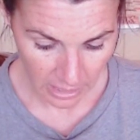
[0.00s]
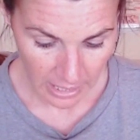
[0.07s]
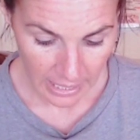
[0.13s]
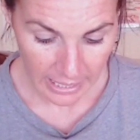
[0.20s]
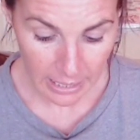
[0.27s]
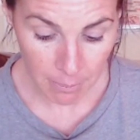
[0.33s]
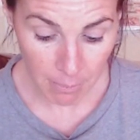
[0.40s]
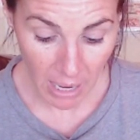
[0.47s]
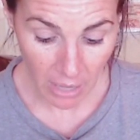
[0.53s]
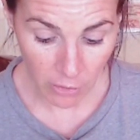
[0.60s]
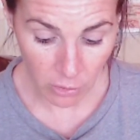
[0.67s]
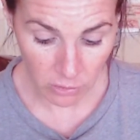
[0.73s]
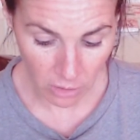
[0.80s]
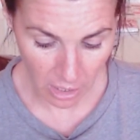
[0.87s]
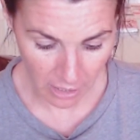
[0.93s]
In
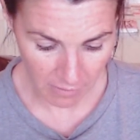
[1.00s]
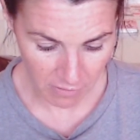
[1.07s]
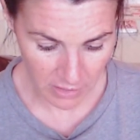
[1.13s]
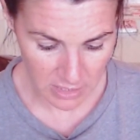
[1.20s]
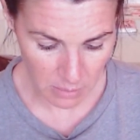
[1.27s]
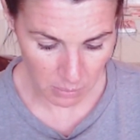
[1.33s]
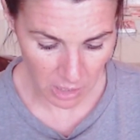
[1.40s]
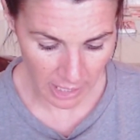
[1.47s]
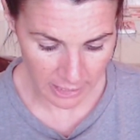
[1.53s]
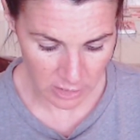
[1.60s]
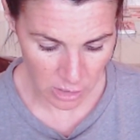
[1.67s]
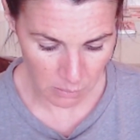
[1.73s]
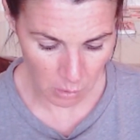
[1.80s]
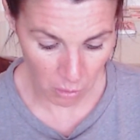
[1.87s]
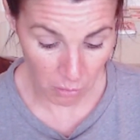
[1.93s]
modern life, this applies
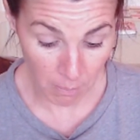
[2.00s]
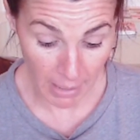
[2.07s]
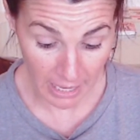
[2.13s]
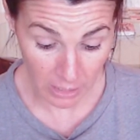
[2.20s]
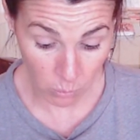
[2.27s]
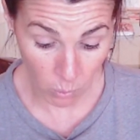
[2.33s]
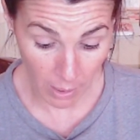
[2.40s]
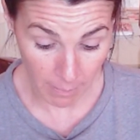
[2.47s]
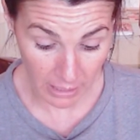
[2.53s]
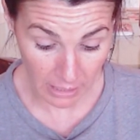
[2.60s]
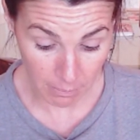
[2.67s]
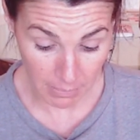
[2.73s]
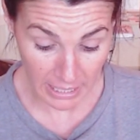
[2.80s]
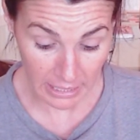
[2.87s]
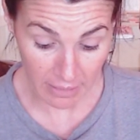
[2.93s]
to both men and
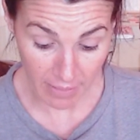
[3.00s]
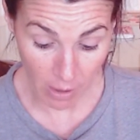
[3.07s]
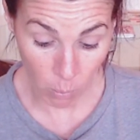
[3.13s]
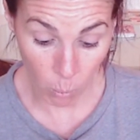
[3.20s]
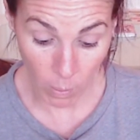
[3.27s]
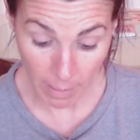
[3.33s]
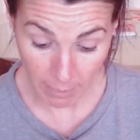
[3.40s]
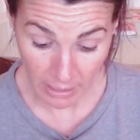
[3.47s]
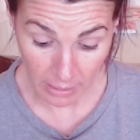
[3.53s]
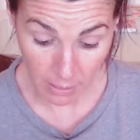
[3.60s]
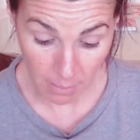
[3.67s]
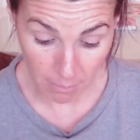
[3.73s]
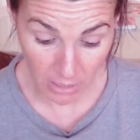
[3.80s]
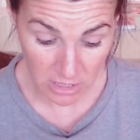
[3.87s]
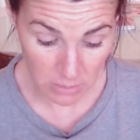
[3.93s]
women, meaning that women
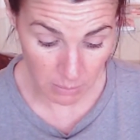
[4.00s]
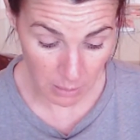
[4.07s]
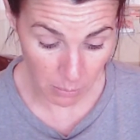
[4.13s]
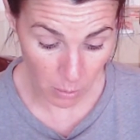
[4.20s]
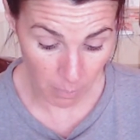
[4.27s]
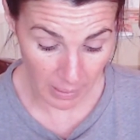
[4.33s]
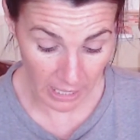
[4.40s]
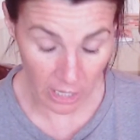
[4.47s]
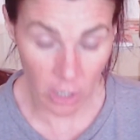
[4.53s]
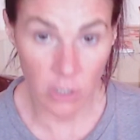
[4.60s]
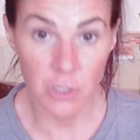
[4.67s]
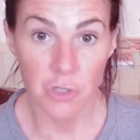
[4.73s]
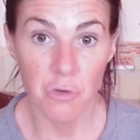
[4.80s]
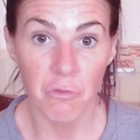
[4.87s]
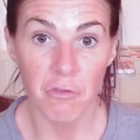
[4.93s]
must be prepared
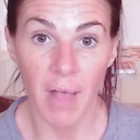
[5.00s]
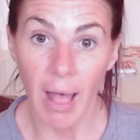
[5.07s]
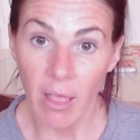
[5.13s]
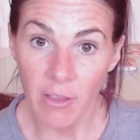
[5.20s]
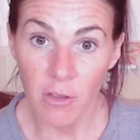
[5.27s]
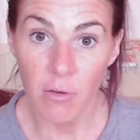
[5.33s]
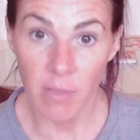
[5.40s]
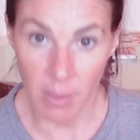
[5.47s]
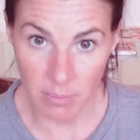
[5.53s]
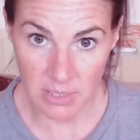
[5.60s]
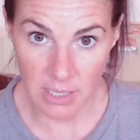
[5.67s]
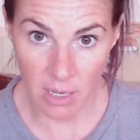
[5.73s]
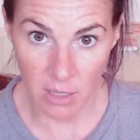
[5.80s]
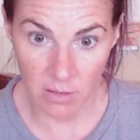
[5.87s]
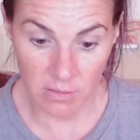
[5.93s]
to value
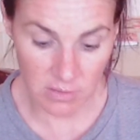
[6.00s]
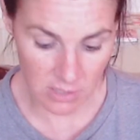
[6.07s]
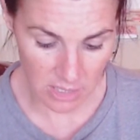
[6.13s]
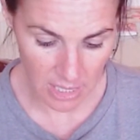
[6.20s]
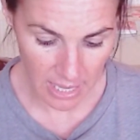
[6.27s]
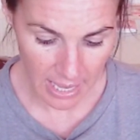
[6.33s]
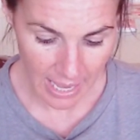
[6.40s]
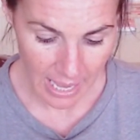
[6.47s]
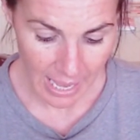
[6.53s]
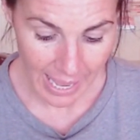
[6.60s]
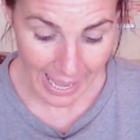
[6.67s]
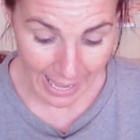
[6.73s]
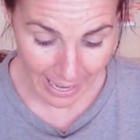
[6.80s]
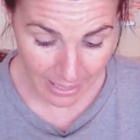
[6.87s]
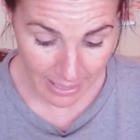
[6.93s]
themselves
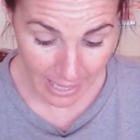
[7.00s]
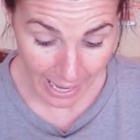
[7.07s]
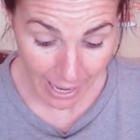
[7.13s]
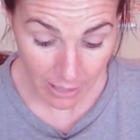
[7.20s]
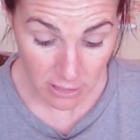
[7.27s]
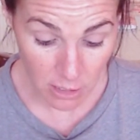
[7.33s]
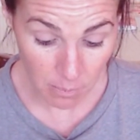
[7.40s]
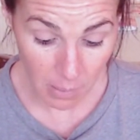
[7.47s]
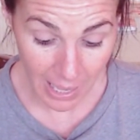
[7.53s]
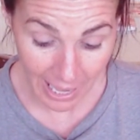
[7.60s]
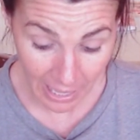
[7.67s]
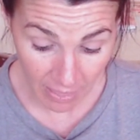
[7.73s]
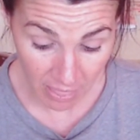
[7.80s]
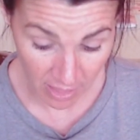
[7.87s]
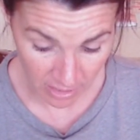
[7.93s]
and act
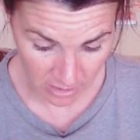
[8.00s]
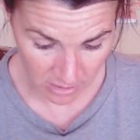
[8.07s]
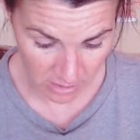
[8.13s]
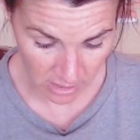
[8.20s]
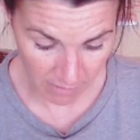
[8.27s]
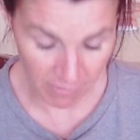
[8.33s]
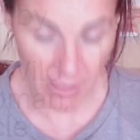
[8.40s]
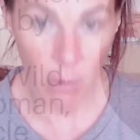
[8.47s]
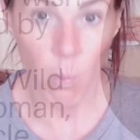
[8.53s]
upon this if they